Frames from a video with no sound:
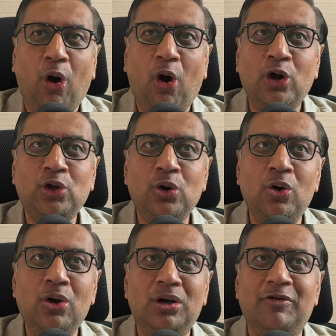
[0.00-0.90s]

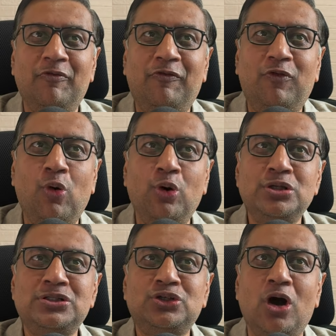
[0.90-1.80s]
Auto, four
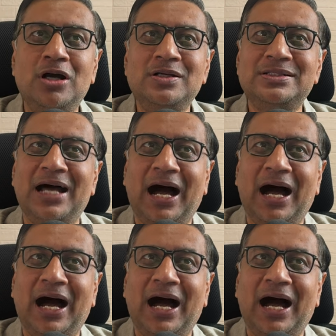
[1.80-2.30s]
stocks